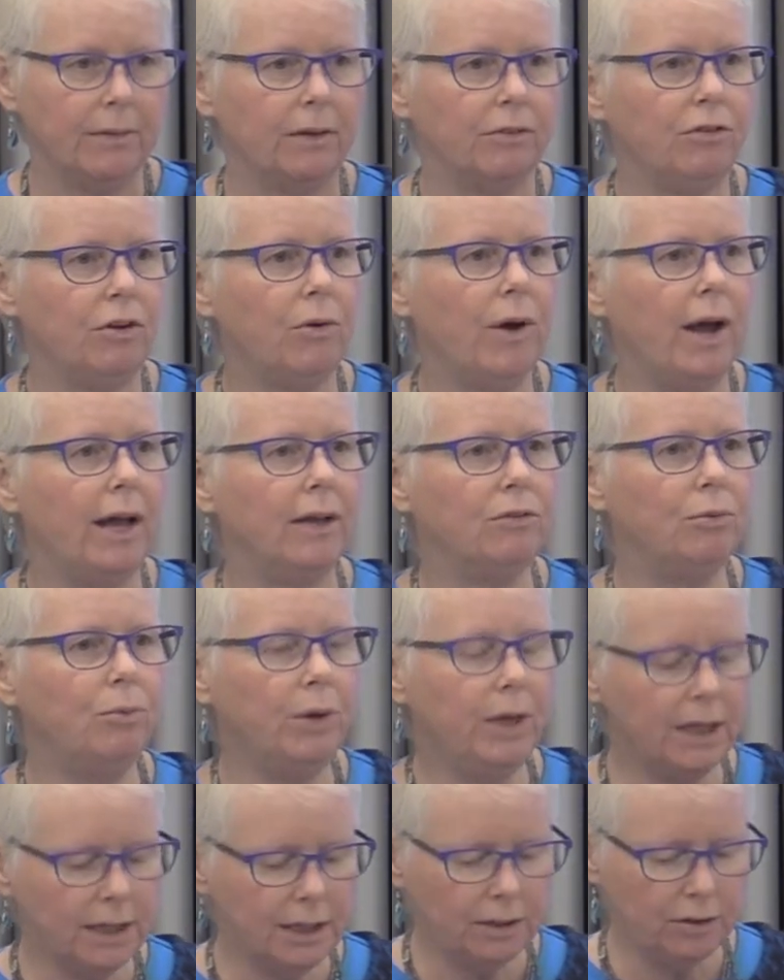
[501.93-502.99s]
So as
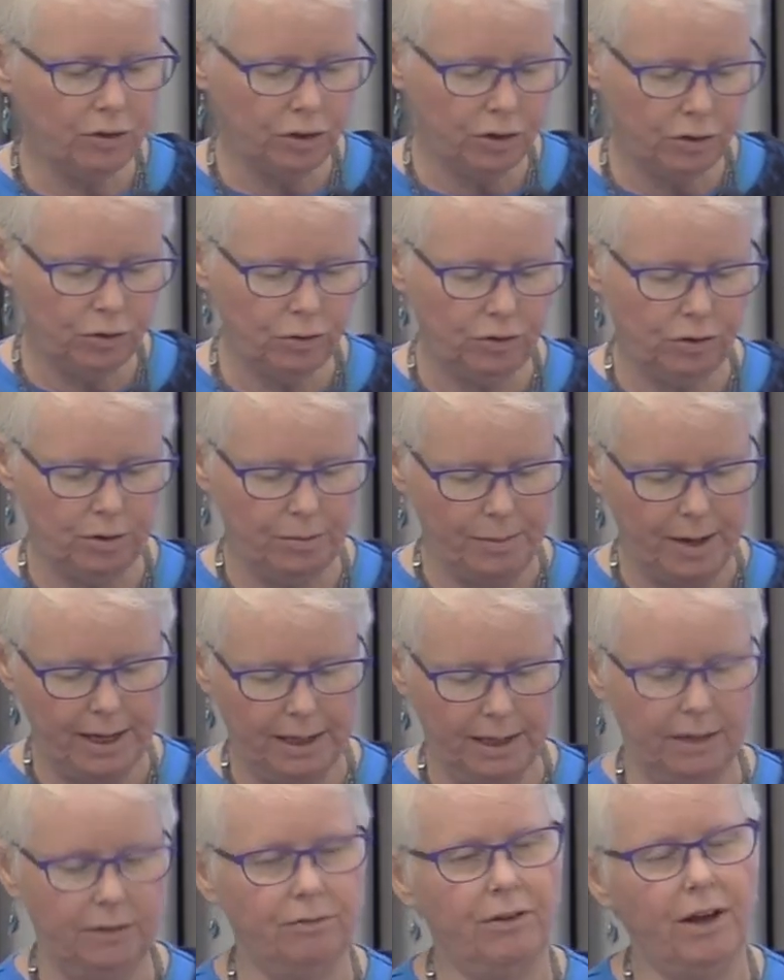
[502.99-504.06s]
we continue to
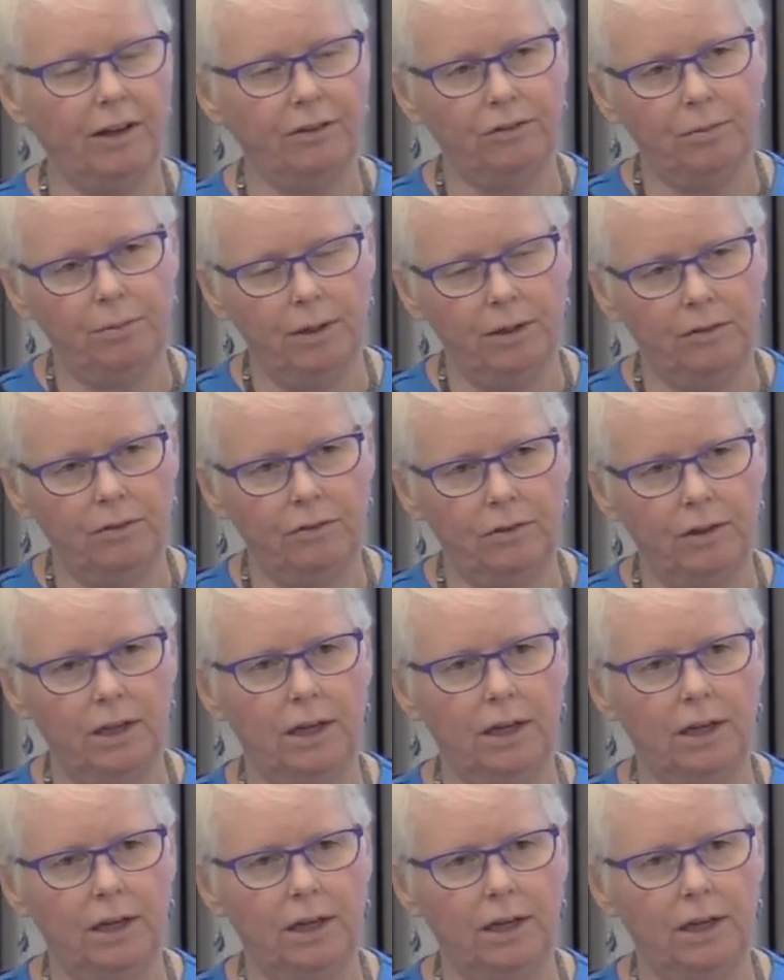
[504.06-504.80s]
make investments